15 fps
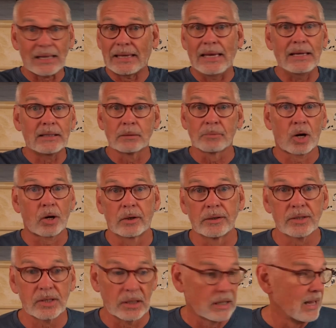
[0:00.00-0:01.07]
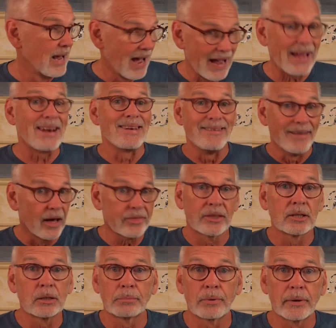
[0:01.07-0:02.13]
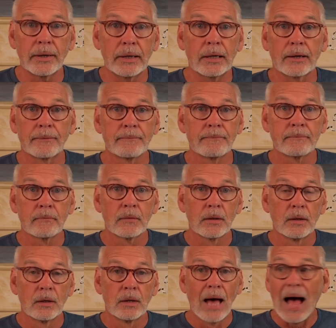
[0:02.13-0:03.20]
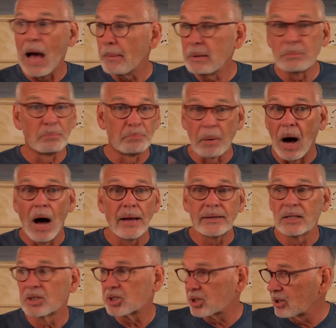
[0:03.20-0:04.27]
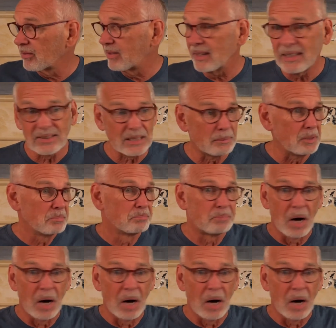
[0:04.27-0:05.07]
kingdom currency. I got nothing to bring. I'm in bondage to this. I'm in